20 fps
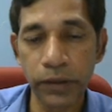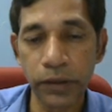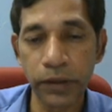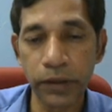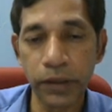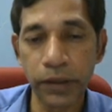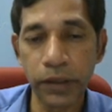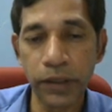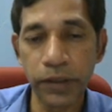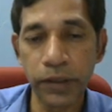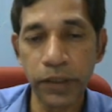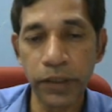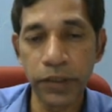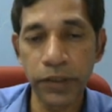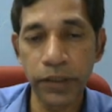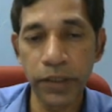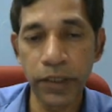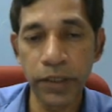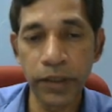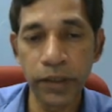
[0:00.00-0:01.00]
initial
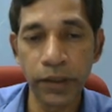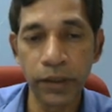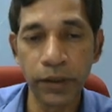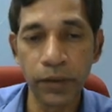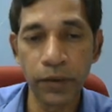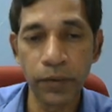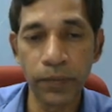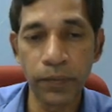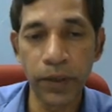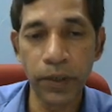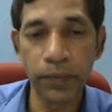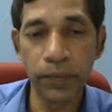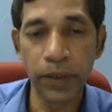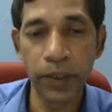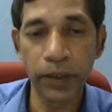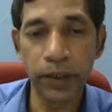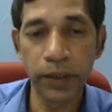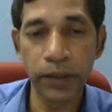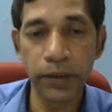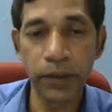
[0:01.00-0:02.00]
state by
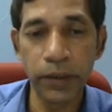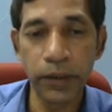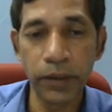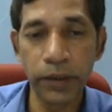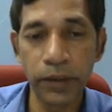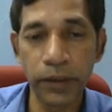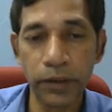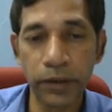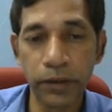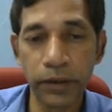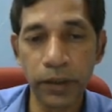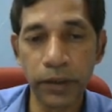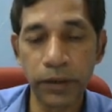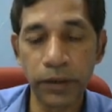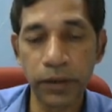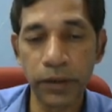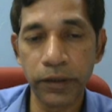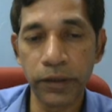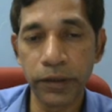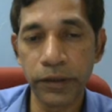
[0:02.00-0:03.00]
making the null
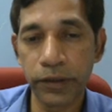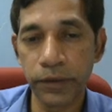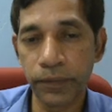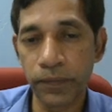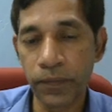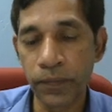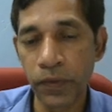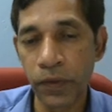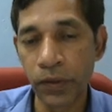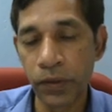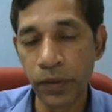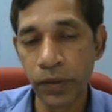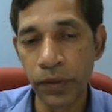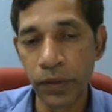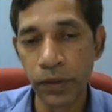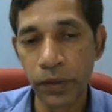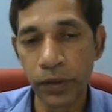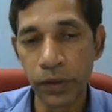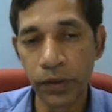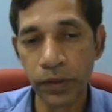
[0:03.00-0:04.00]
transition.
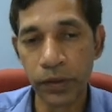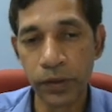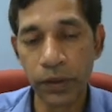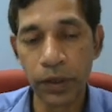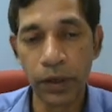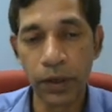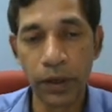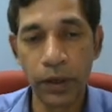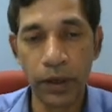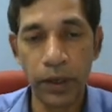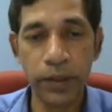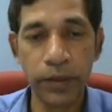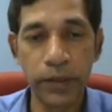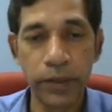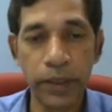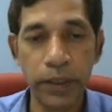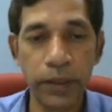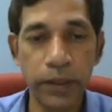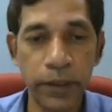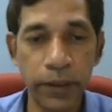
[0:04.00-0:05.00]
And
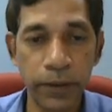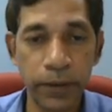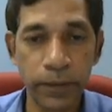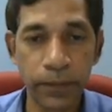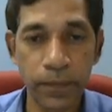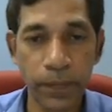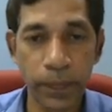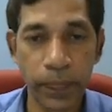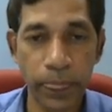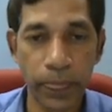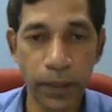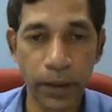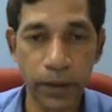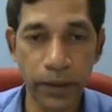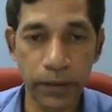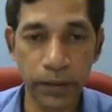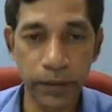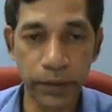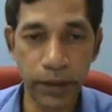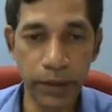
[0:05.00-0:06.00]
see that
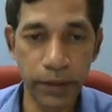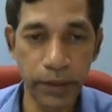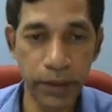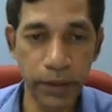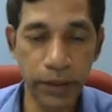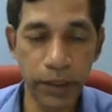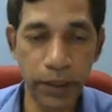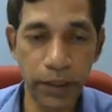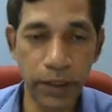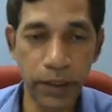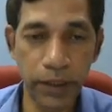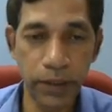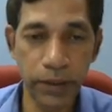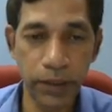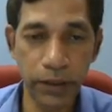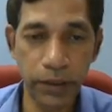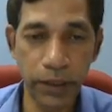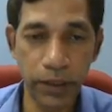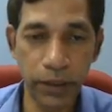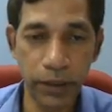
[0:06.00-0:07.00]
this is the
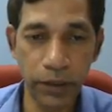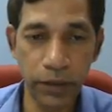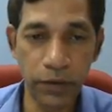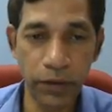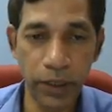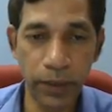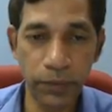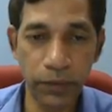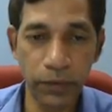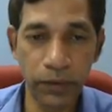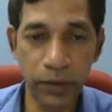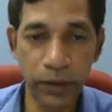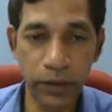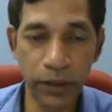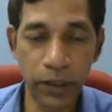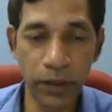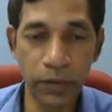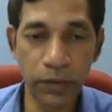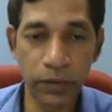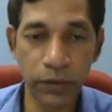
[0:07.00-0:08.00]
initial, you have
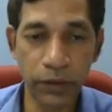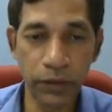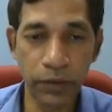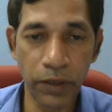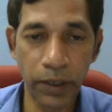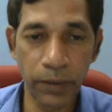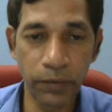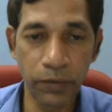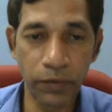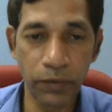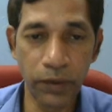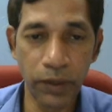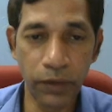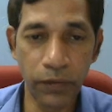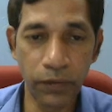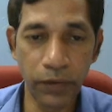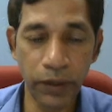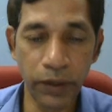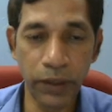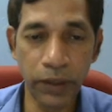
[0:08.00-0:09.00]
only
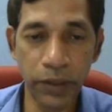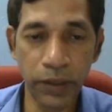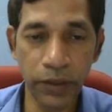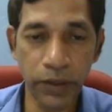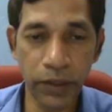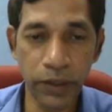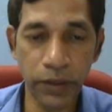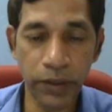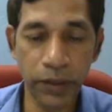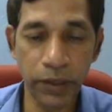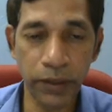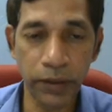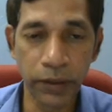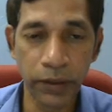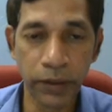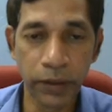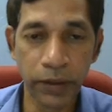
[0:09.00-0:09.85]
one initial state